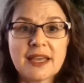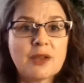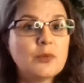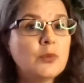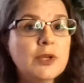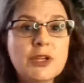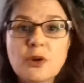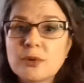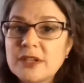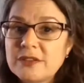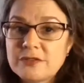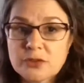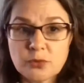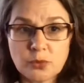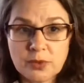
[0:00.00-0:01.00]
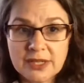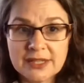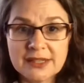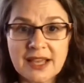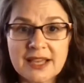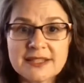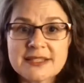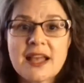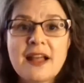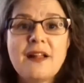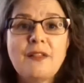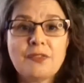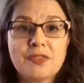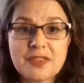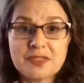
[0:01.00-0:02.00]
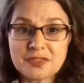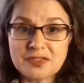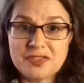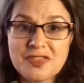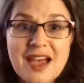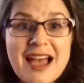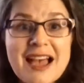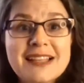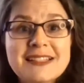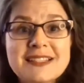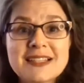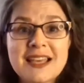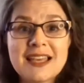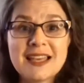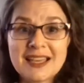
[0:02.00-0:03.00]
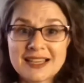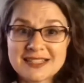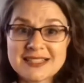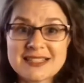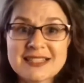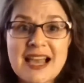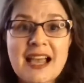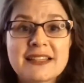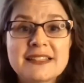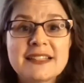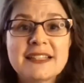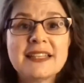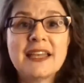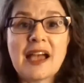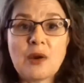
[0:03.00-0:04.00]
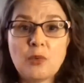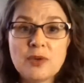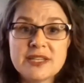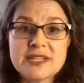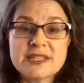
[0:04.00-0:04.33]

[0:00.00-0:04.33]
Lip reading: And we don't even realize that that's exactly how we